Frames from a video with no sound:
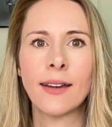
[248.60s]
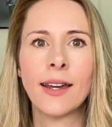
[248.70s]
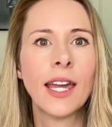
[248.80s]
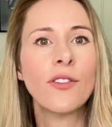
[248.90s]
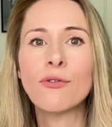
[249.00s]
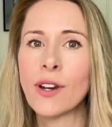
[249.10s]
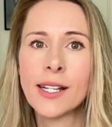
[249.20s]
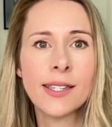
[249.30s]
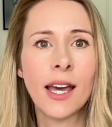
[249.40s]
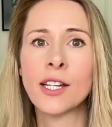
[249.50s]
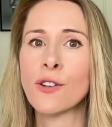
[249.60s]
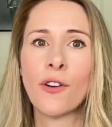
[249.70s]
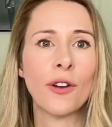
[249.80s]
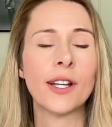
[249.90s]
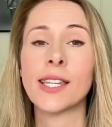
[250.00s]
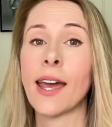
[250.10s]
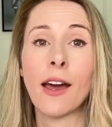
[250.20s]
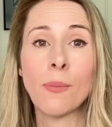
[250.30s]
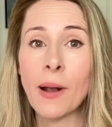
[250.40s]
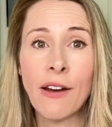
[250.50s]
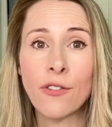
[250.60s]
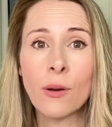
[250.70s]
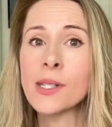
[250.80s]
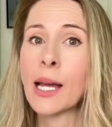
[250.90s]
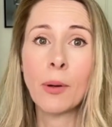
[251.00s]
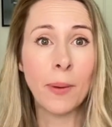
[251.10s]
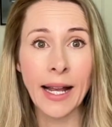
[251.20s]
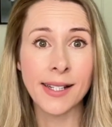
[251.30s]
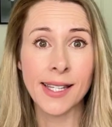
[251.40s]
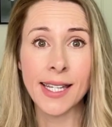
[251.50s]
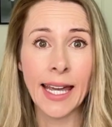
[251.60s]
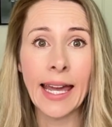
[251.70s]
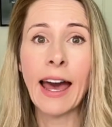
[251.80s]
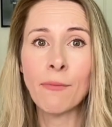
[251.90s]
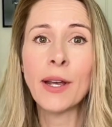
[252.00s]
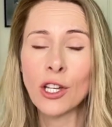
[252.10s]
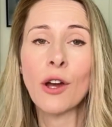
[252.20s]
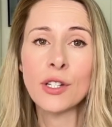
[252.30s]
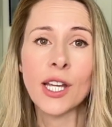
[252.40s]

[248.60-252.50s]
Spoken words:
Even research-focused AI platforms like Perplexity have been known to